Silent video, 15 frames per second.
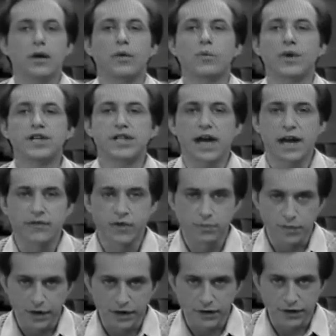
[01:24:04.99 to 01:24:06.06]
Whichever
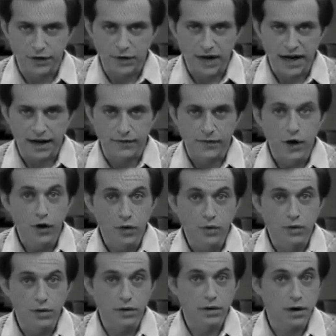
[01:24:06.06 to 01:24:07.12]
printer you have
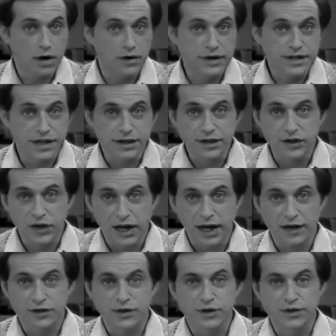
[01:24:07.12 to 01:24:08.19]
or are intending to
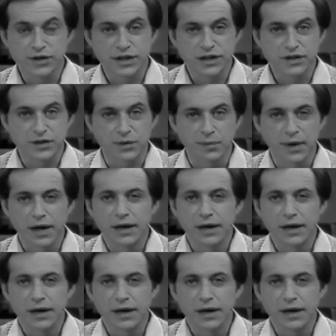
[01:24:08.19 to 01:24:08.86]
add to your system,